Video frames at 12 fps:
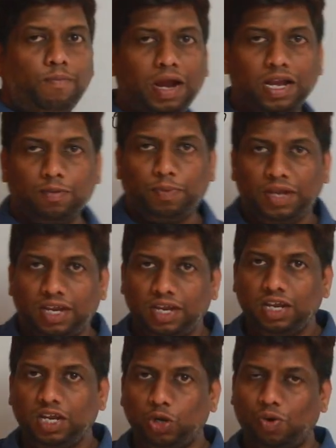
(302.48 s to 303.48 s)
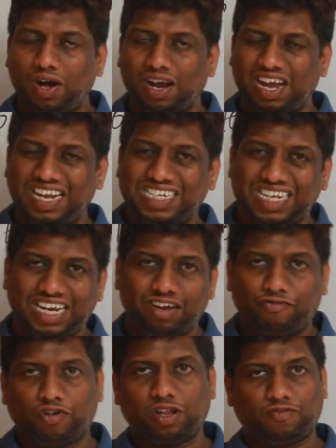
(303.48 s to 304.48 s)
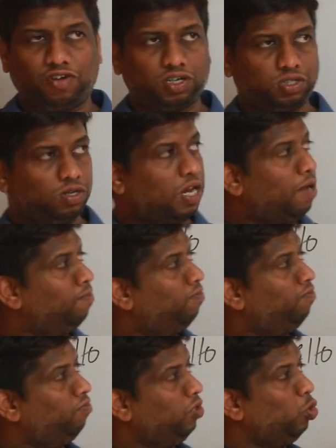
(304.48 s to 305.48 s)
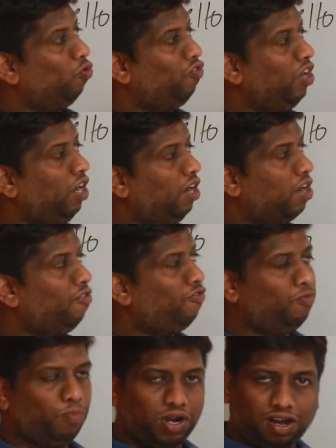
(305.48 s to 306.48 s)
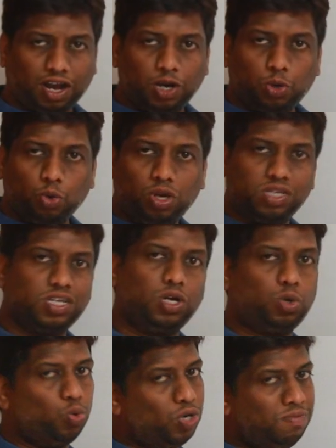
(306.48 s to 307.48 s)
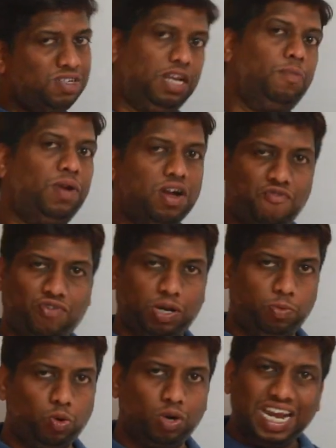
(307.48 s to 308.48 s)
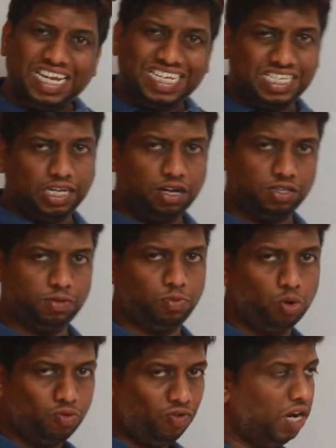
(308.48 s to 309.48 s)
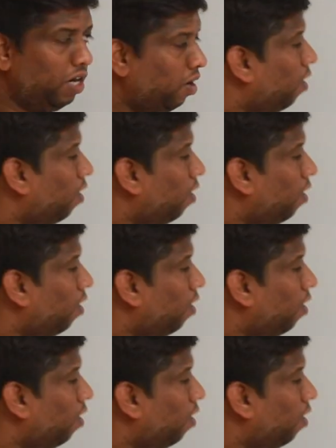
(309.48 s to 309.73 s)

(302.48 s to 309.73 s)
Might be you are listening for the first time, you feel tough, but try to listen 2 times, it will be comfortable only and easy concept, don't worry at